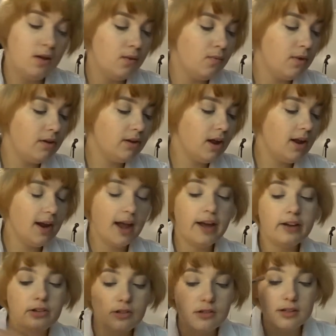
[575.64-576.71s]
while not
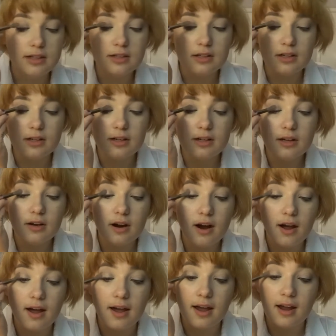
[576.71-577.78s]
actually turning your
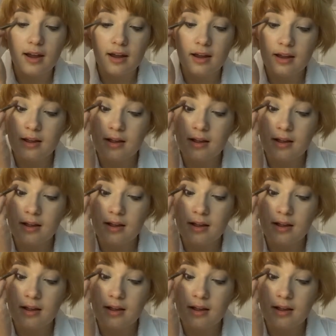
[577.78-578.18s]
eye